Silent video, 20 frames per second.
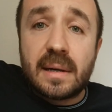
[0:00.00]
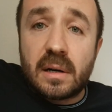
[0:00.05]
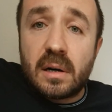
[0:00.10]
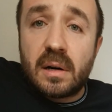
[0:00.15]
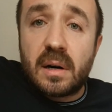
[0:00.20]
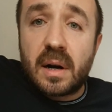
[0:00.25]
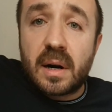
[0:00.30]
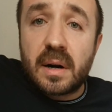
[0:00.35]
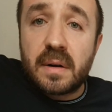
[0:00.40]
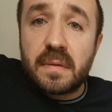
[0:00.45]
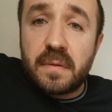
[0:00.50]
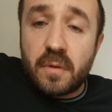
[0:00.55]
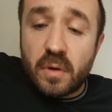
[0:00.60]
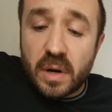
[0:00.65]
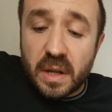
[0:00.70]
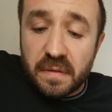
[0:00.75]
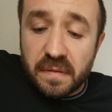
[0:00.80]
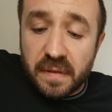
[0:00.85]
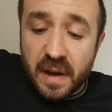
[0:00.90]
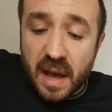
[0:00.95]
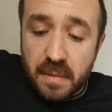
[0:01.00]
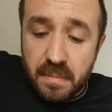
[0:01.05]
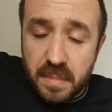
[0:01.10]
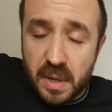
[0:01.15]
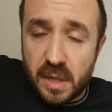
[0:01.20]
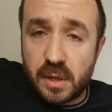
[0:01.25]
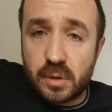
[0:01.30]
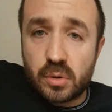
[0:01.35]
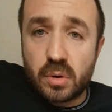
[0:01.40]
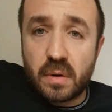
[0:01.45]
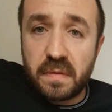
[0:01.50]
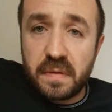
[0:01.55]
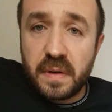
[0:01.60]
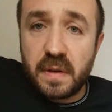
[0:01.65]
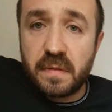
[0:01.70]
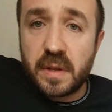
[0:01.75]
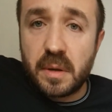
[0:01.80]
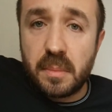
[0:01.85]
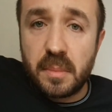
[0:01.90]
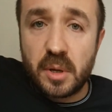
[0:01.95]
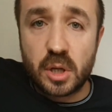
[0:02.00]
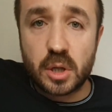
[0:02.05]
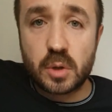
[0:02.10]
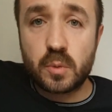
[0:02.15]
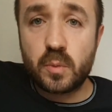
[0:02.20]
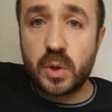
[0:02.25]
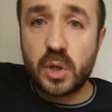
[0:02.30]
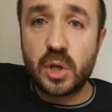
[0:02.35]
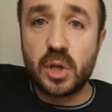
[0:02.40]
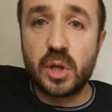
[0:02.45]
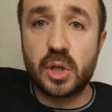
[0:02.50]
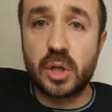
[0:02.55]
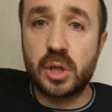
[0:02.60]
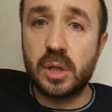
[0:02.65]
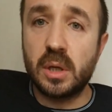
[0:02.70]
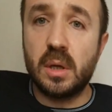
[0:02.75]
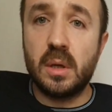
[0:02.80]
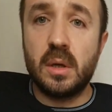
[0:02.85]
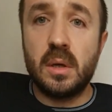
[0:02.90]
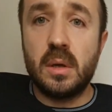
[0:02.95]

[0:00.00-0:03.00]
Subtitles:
are 45 minutes or 50 minutes, which is